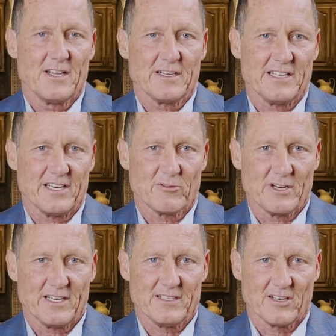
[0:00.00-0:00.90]
getting
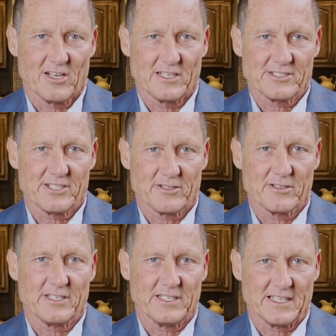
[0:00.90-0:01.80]
ready to launch
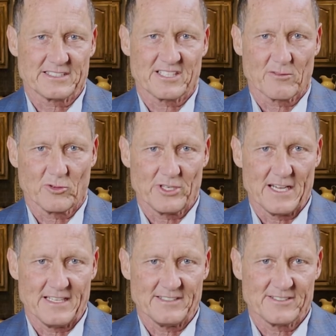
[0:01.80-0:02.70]
here in the next several
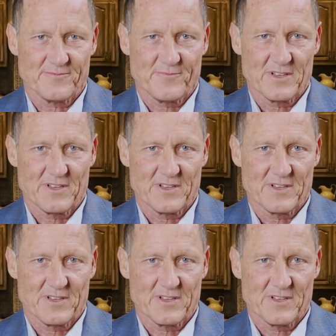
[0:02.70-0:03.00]
days.